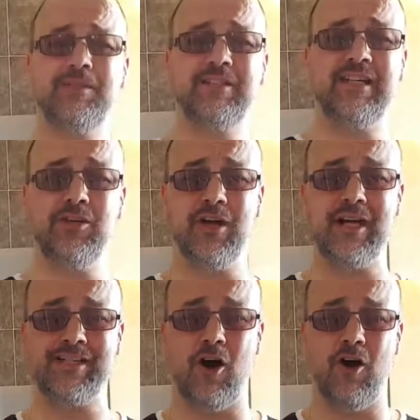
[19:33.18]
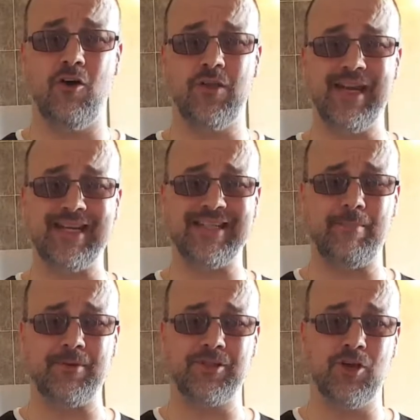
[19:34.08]
to see you guys on the next
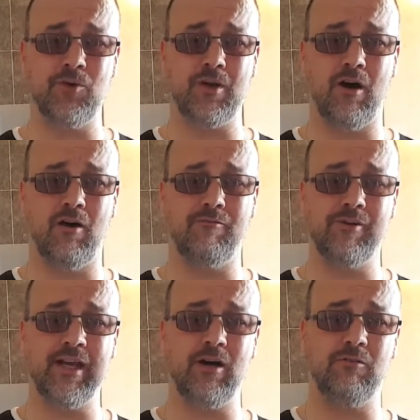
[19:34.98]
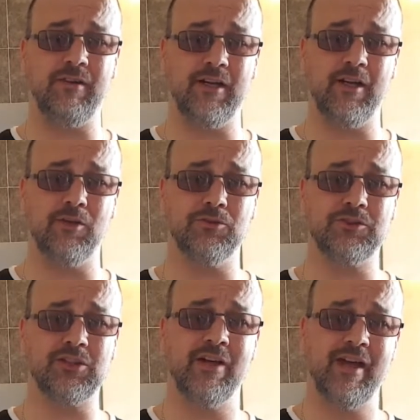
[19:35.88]
episode of
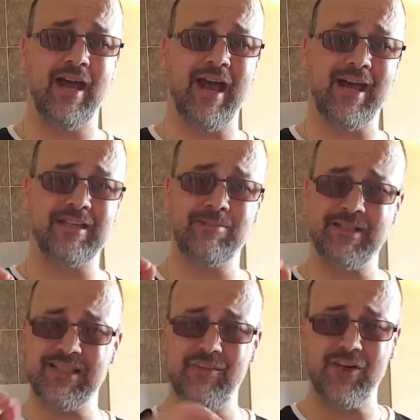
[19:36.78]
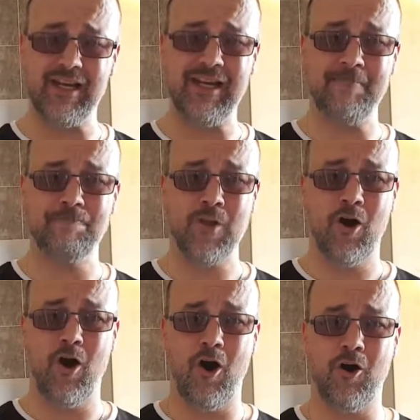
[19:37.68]
RealVideos, and specifically
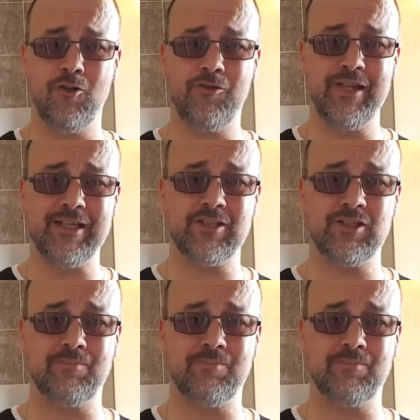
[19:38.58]
on this